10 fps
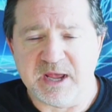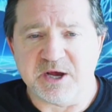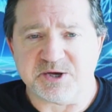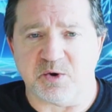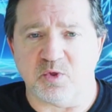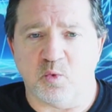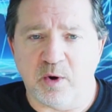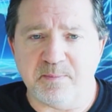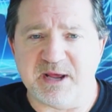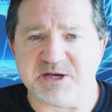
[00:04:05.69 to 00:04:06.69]
So the
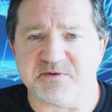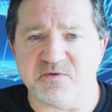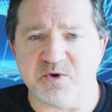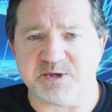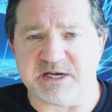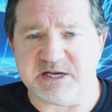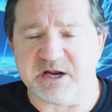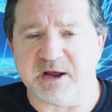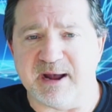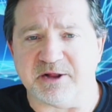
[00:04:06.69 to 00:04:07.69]
one piece of news that did
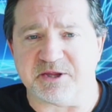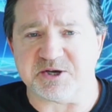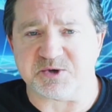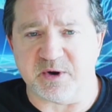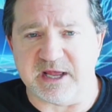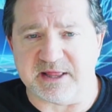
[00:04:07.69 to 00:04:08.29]
come out this week